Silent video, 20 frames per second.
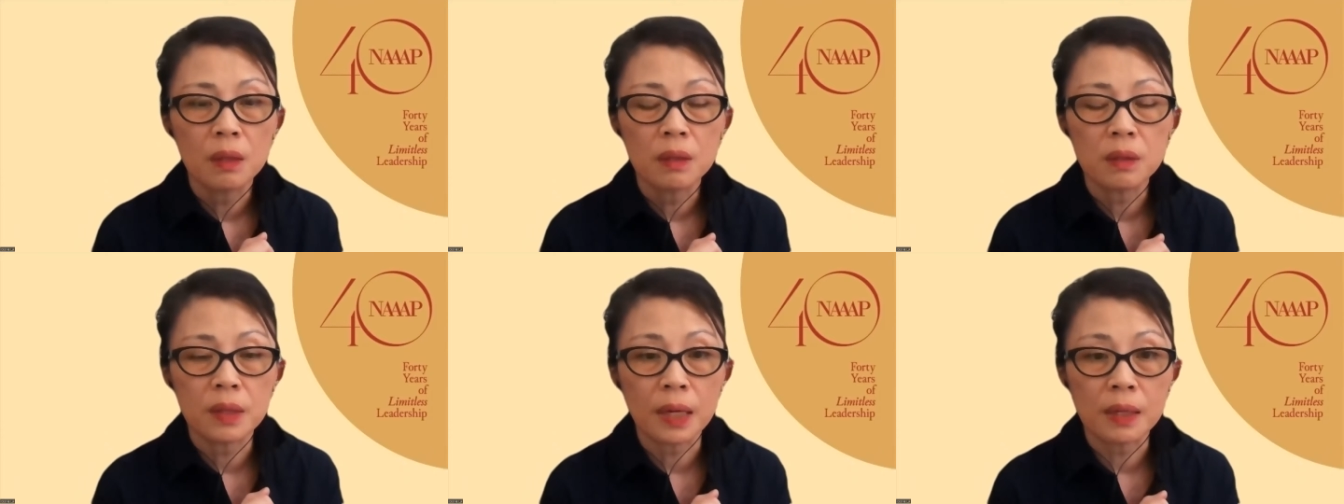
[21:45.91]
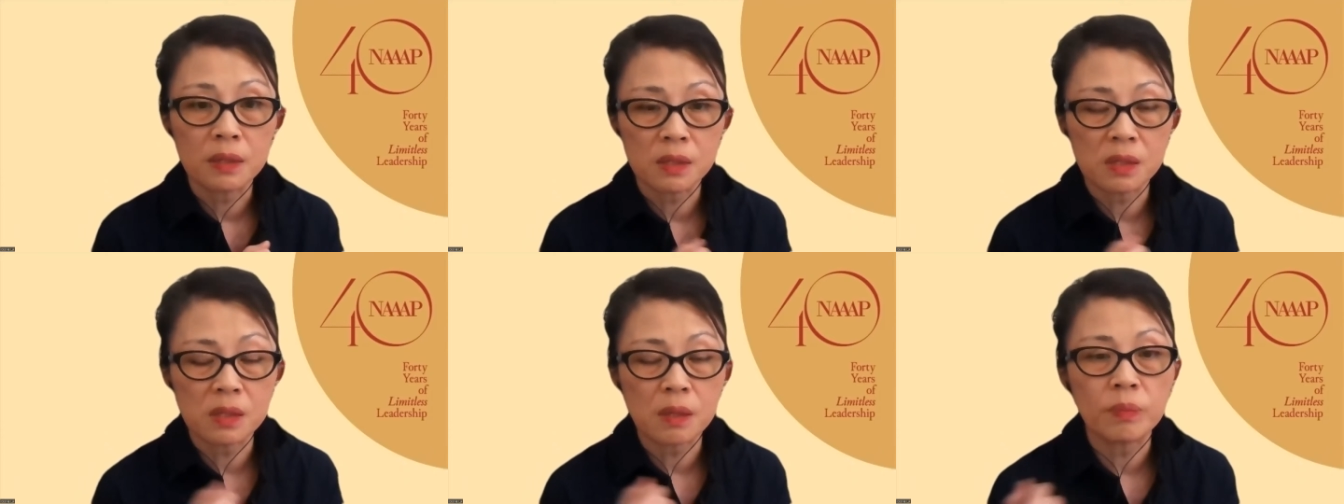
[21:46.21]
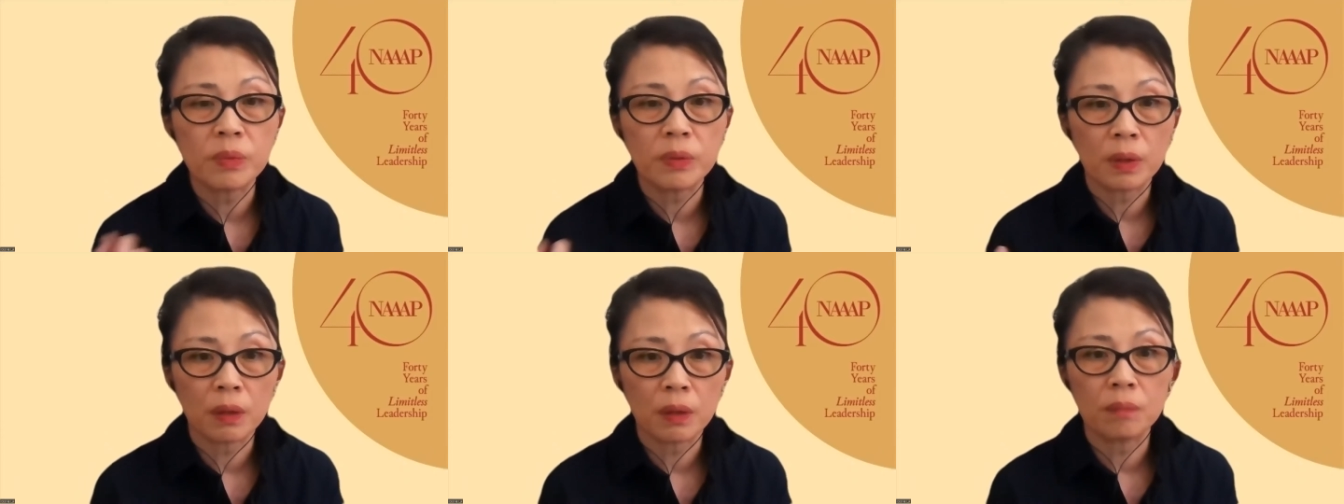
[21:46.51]
that is
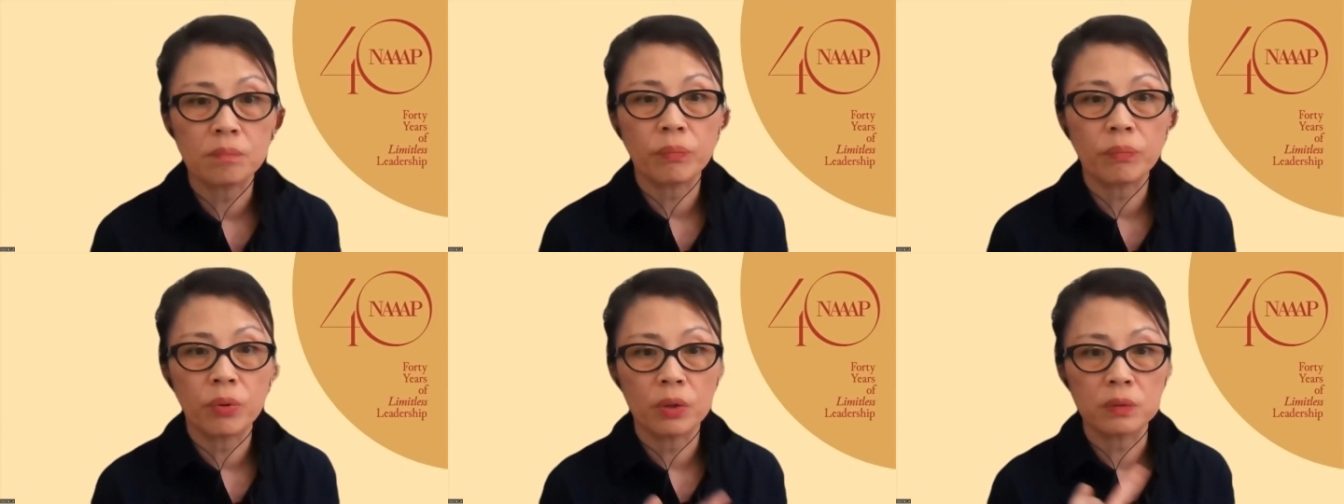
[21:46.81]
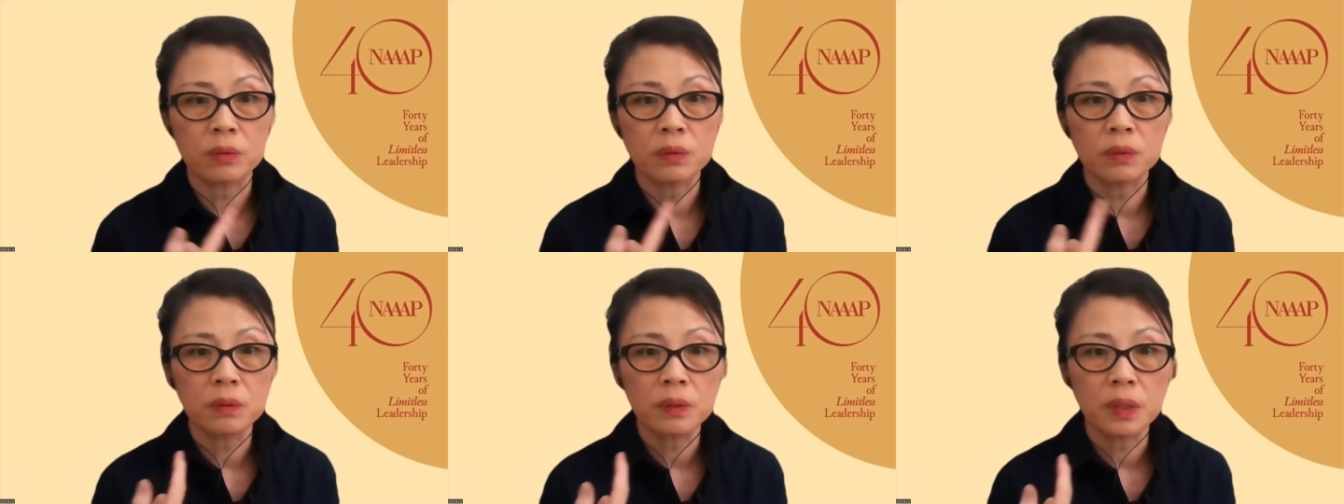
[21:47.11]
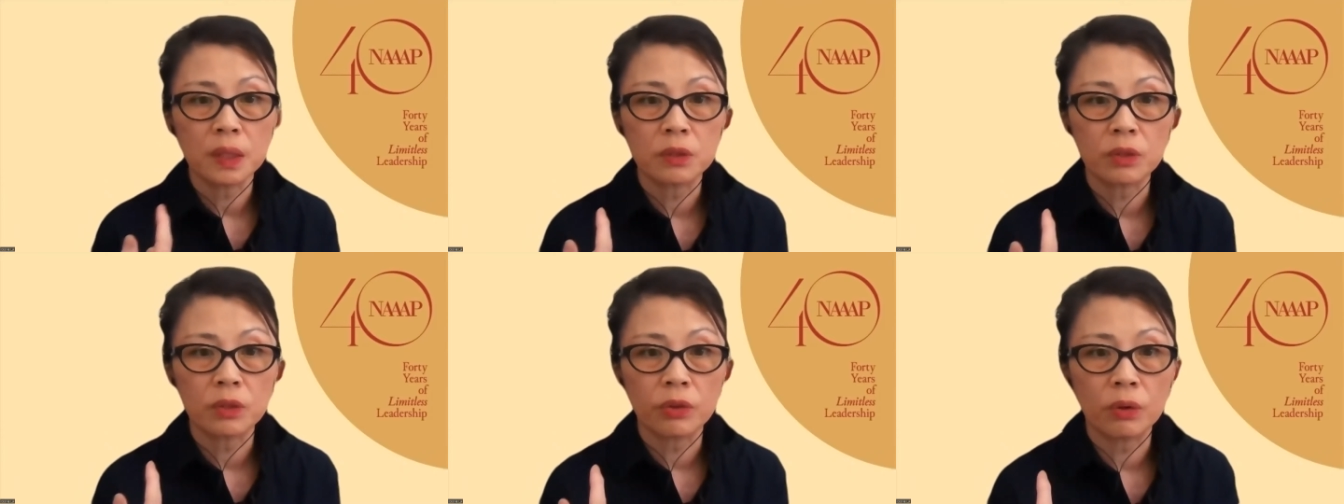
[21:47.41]
something important
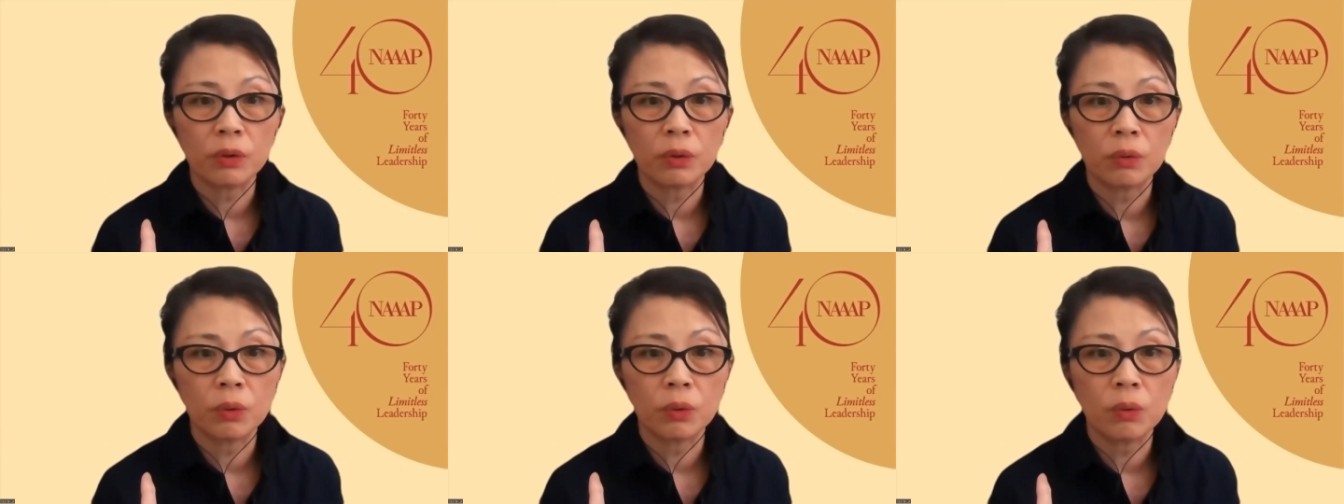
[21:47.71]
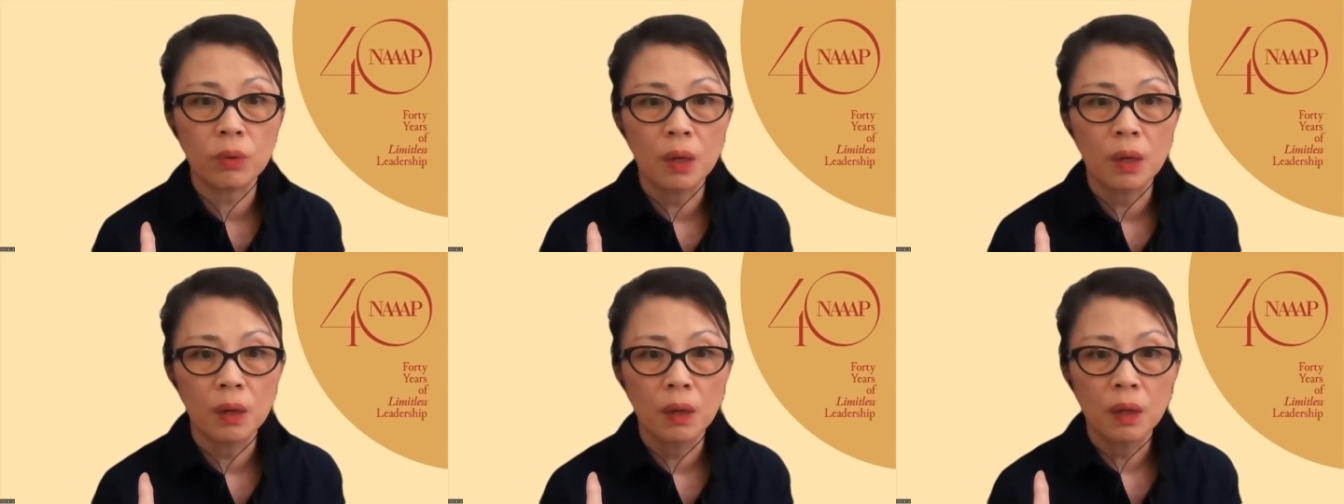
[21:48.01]
that you,